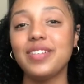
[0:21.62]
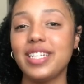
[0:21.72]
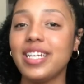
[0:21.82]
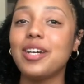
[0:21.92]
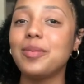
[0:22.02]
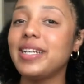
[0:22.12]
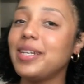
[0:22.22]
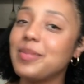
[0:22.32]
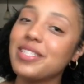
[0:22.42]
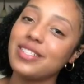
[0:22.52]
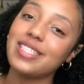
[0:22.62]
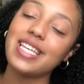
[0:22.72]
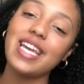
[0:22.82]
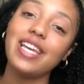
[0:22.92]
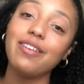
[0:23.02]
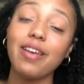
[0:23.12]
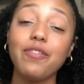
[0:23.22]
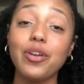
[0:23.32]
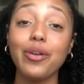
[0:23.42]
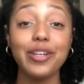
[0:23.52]
video. My name is Nurse K.
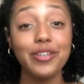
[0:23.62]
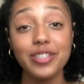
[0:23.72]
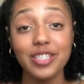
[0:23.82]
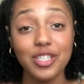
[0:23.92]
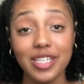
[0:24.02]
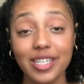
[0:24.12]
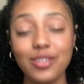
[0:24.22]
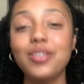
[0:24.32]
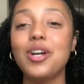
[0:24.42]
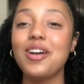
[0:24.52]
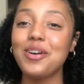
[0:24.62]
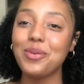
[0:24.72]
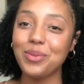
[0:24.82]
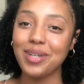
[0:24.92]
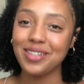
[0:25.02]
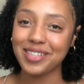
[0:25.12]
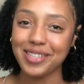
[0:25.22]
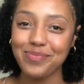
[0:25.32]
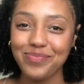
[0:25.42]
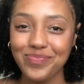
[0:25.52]
If you are new to this channel,
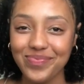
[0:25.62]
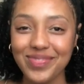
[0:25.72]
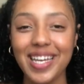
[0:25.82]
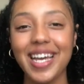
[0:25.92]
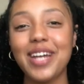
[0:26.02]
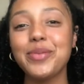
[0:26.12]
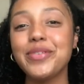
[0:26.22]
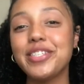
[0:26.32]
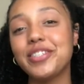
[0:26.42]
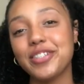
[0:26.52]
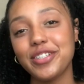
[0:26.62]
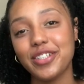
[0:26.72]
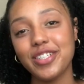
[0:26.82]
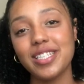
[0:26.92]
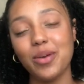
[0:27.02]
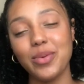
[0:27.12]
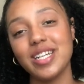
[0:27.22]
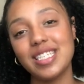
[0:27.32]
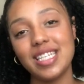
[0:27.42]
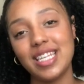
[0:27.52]
welcome. I'm a registered nurse that
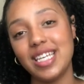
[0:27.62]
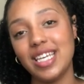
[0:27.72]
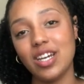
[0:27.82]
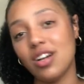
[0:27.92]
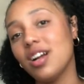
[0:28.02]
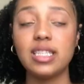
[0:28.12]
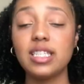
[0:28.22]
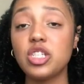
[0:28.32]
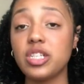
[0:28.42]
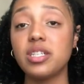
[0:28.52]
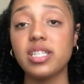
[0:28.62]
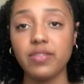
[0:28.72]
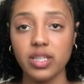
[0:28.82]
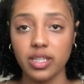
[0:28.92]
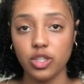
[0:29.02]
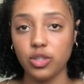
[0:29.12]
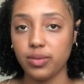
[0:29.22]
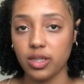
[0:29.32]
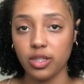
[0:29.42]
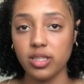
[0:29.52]
works in the ER. This channel has everything to do
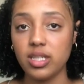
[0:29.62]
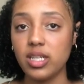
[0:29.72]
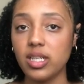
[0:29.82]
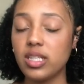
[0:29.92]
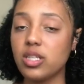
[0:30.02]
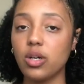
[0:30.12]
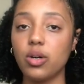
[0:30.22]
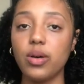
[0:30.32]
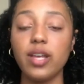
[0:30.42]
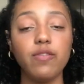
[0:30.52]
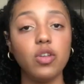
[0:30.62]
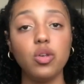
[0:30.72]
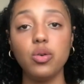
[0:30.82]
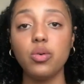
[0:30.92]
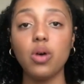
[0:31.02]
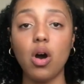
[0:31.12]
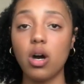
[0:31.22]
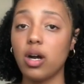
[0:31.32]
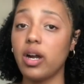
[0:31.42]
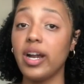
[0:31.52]
with nursing, so if you
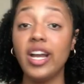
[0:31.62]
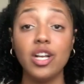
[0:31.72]
are